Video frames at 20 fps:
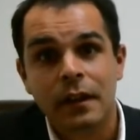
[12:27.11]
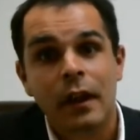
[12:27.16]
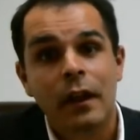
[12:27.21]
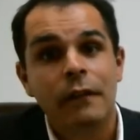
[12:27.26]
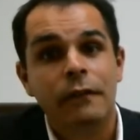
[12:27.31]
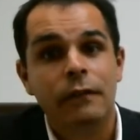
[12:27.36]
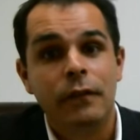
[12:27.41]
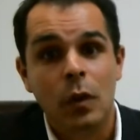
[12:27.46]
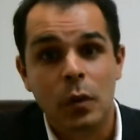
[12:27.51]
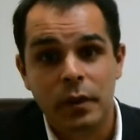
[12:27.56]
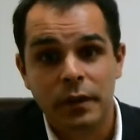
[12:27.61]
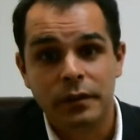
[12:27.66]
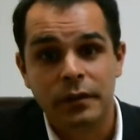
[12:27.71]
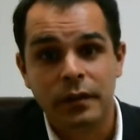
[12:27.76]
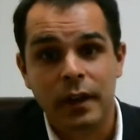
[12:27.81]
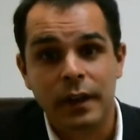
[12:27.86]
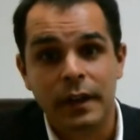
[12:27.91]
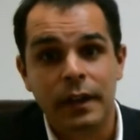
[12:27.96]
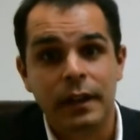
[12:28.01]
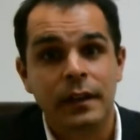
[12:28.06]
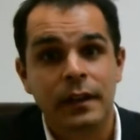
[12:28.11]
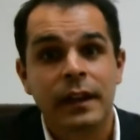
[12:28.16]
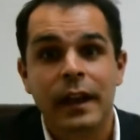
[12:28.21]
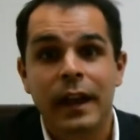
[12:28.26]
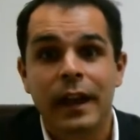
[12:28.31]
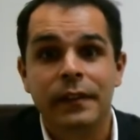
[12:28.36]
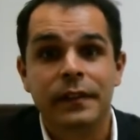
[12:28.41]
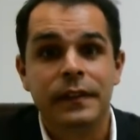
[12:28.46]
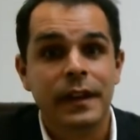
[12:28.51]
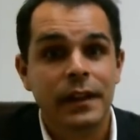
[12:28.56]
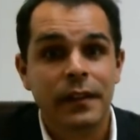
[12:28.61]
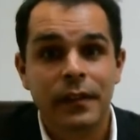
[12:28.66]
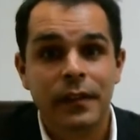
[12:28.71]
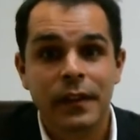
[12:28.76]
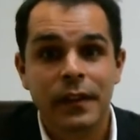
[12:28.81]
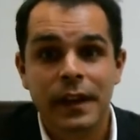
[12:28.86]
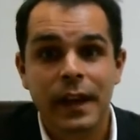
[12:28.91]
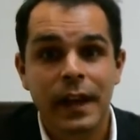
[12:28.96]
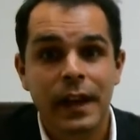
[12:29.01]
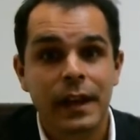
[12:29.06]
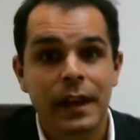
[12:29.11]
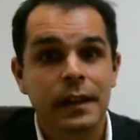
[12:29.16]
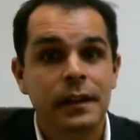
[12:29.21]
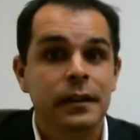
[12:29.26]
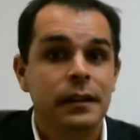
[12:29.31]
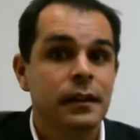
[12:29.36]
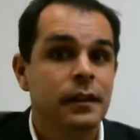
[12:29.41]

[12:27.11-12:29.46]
Focus on it. At the end of the day,